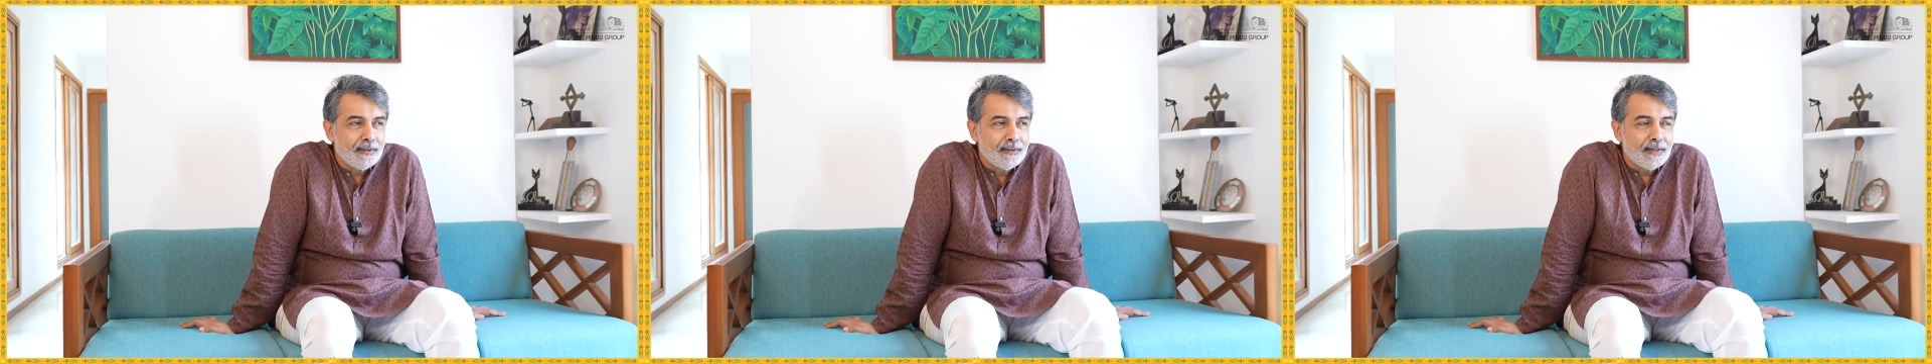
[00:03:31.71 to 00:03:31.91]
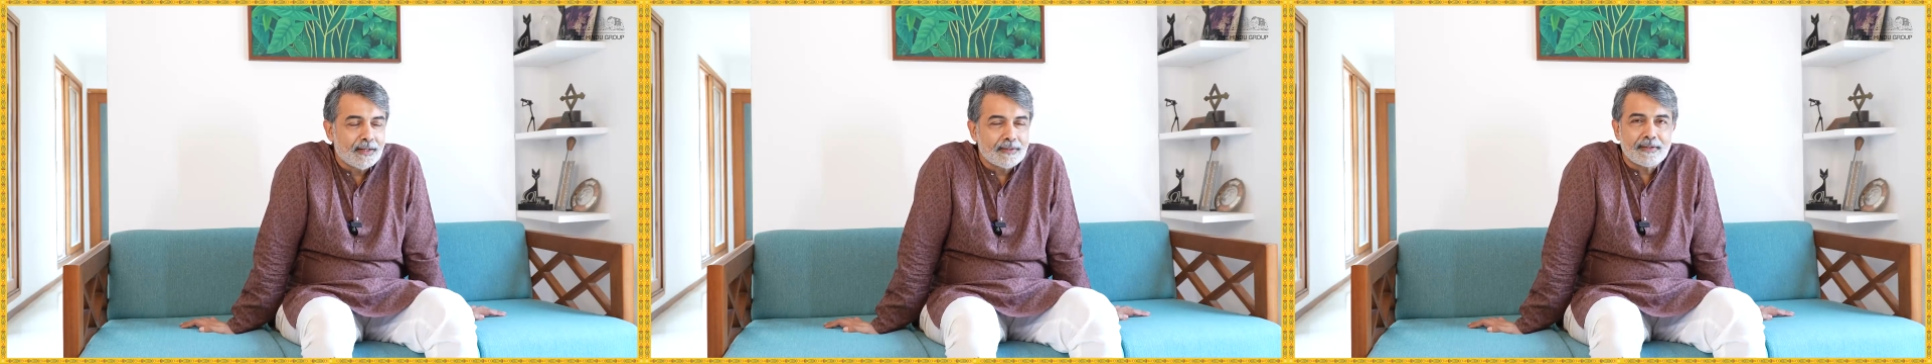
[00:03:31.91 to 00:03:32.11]

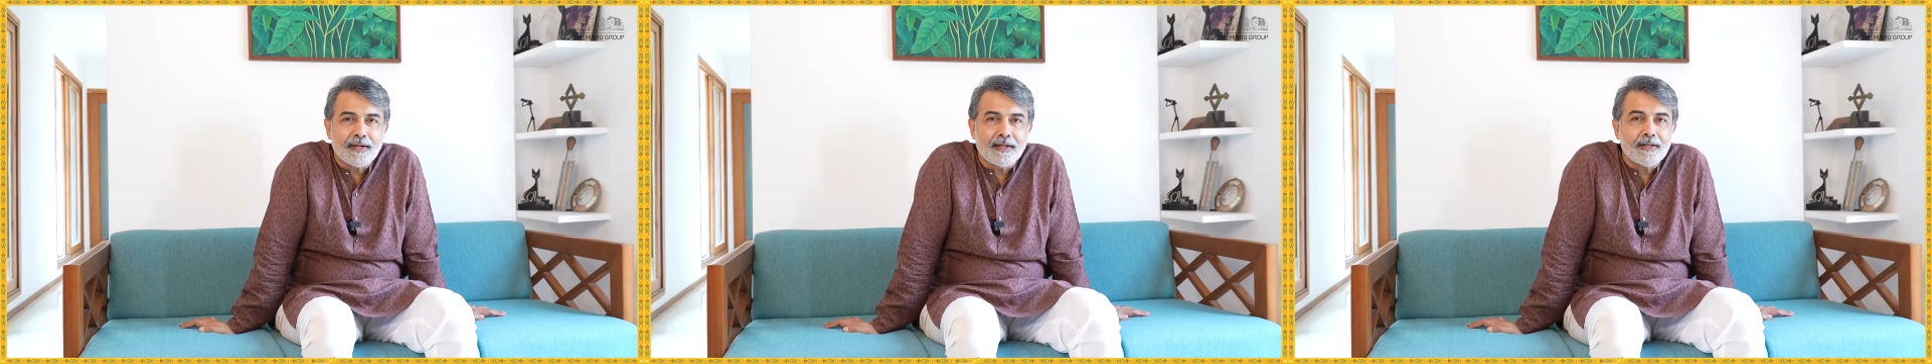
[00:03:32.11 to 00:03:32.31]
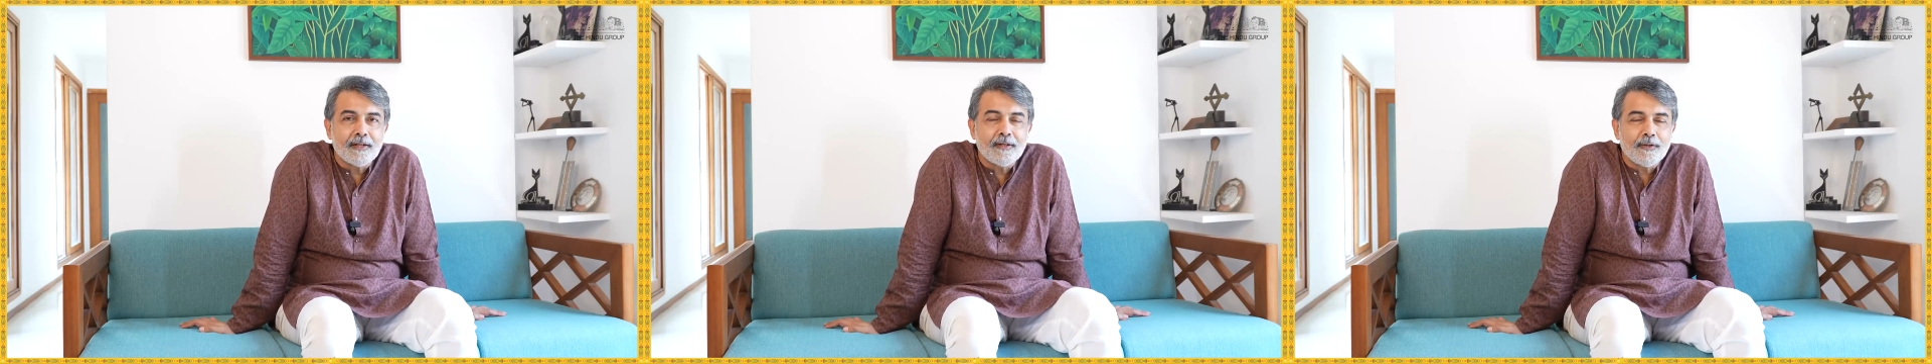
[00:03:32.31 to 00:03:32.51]
dust
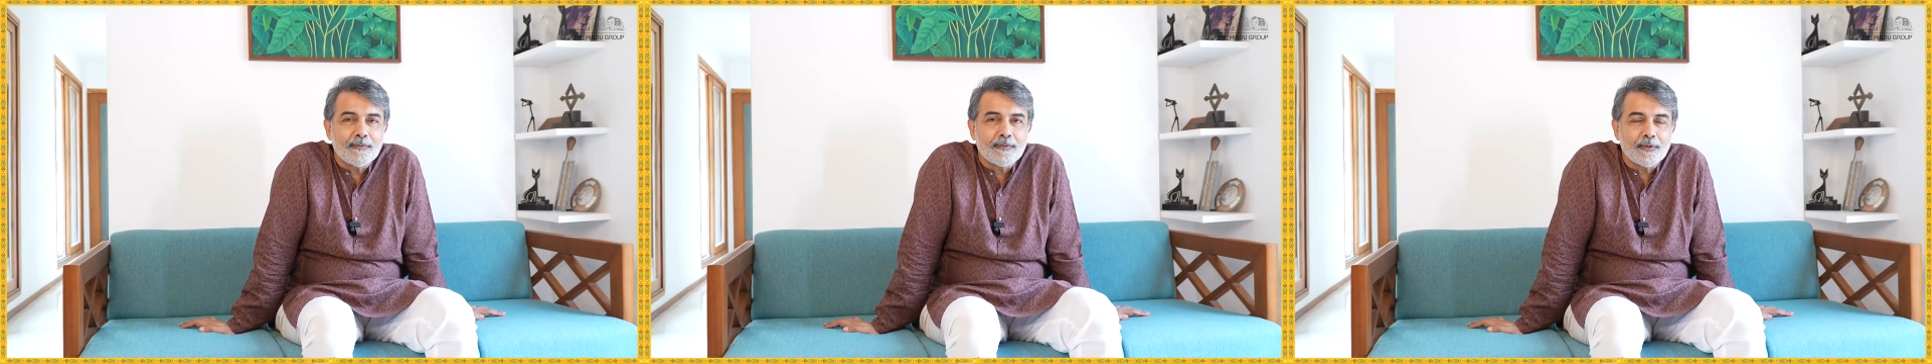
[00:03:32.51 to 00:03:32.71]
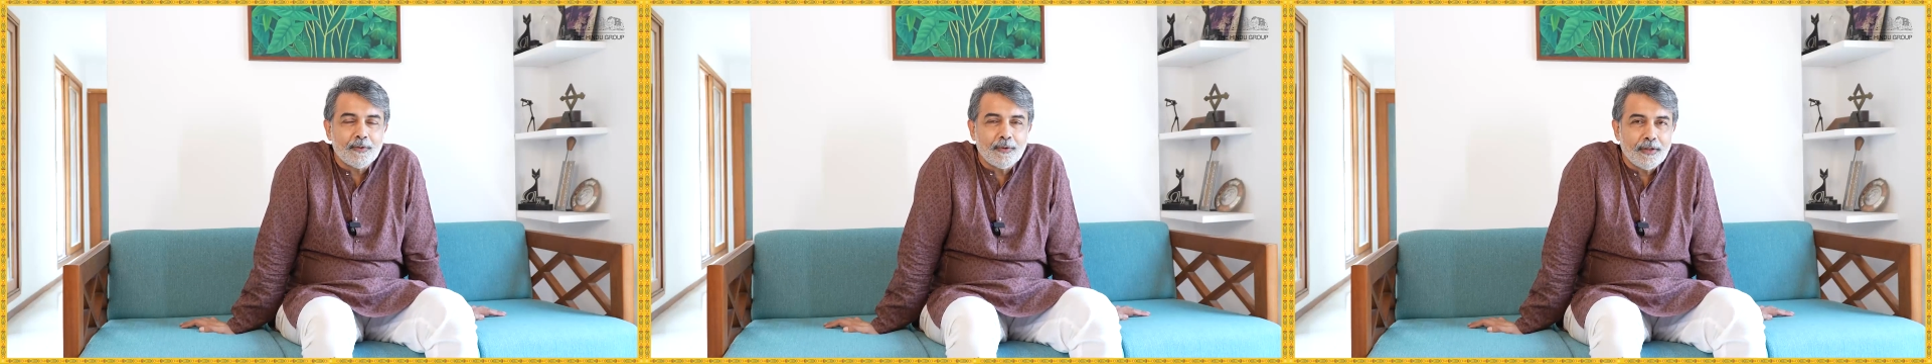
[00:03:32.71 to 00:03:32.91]
cutting
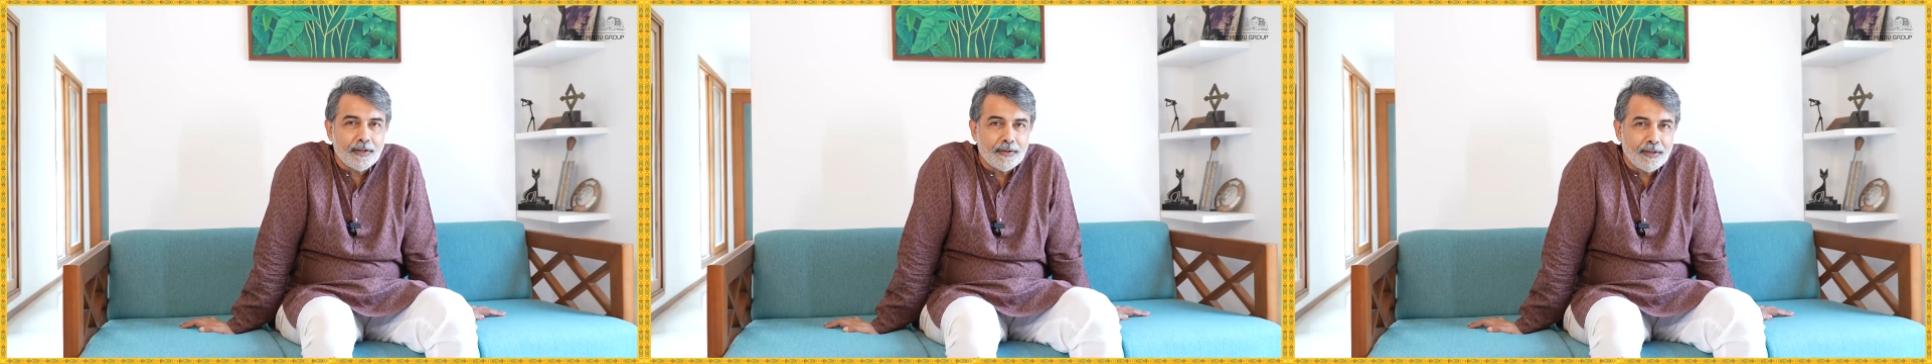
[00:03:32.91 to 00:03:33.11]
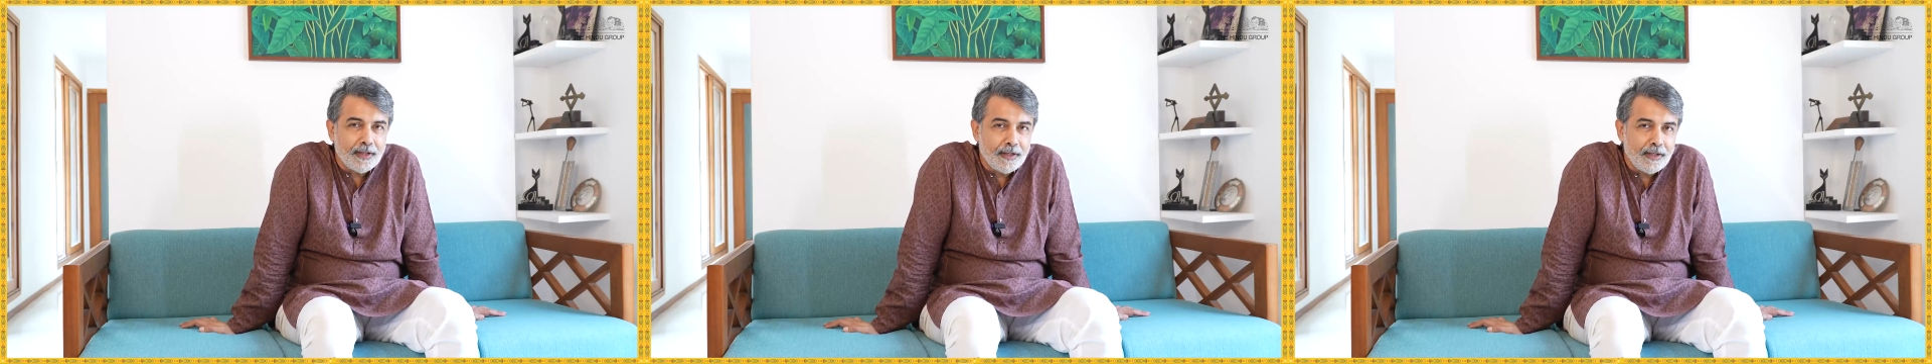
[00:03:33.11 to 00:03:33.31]
off
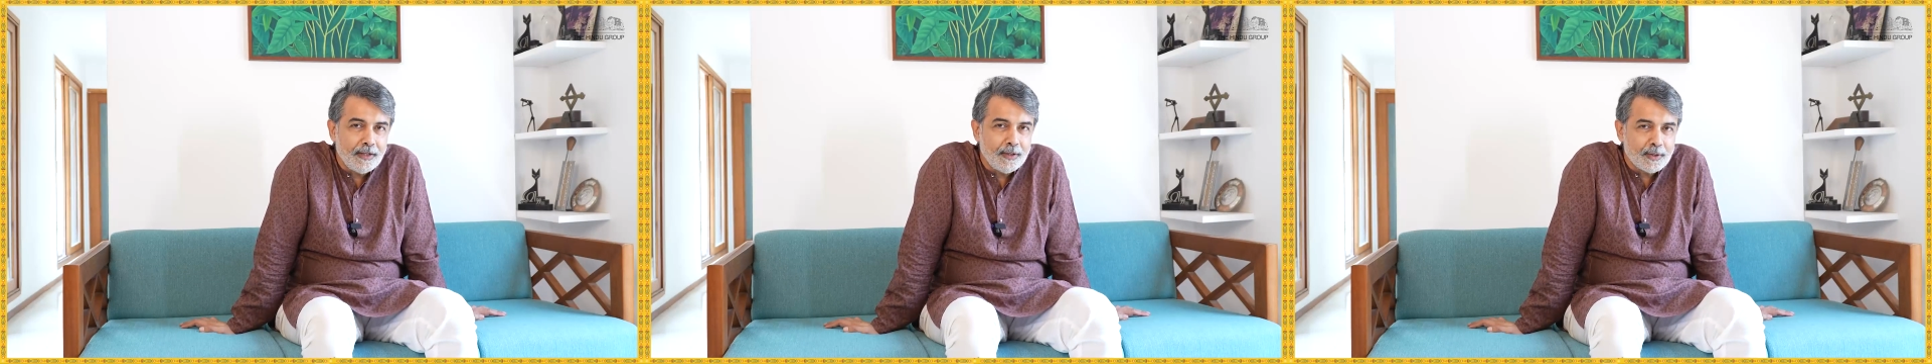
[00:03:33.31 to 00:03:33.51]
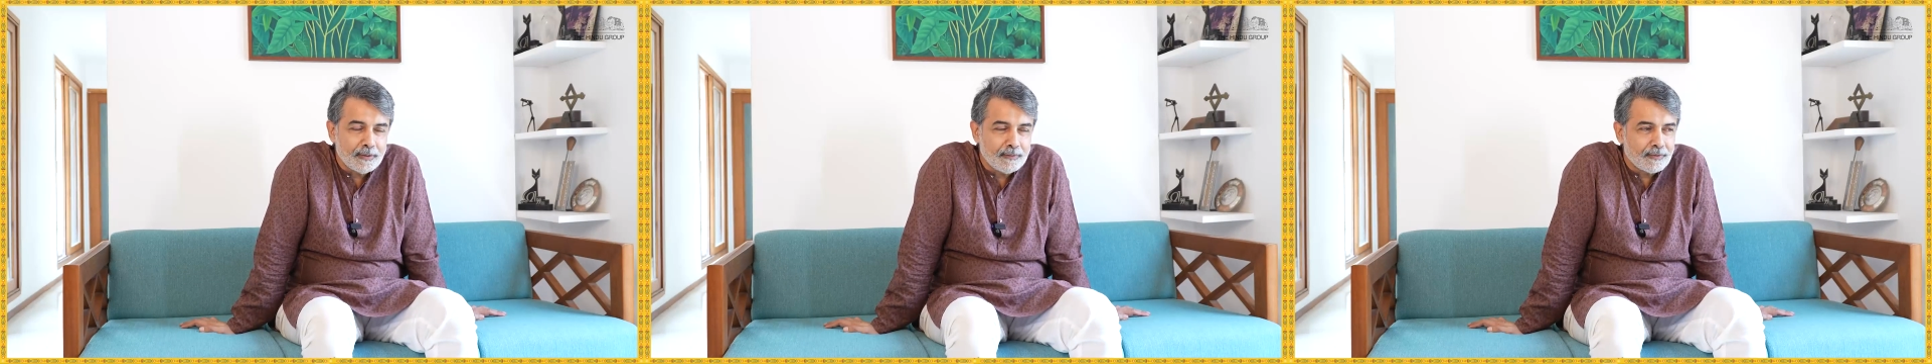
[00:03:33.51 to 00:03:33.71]
solar
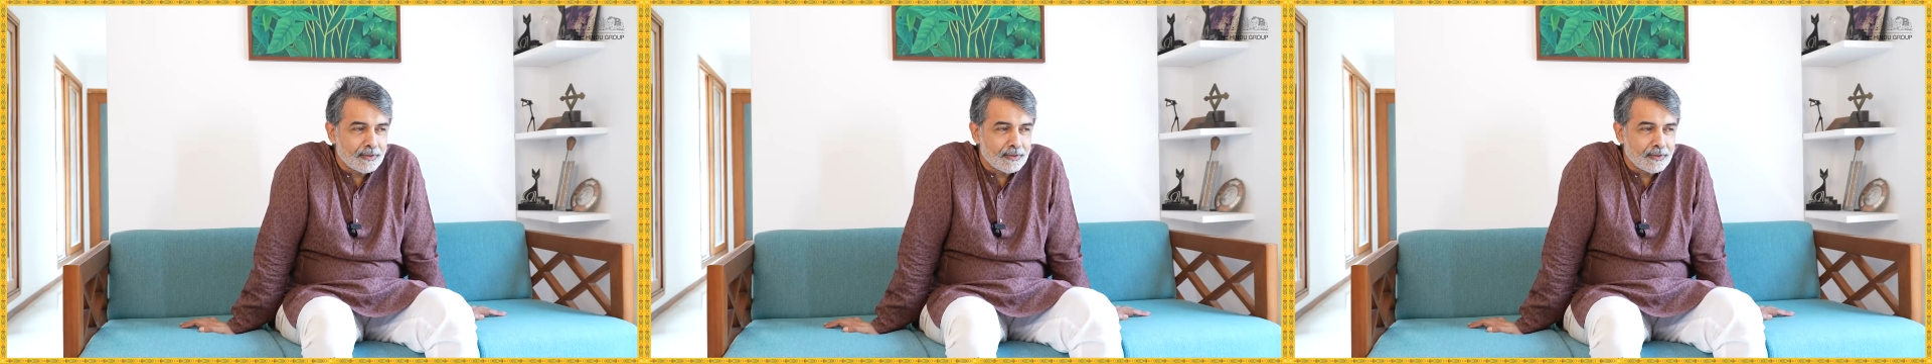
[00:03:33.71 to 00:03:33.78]
radiation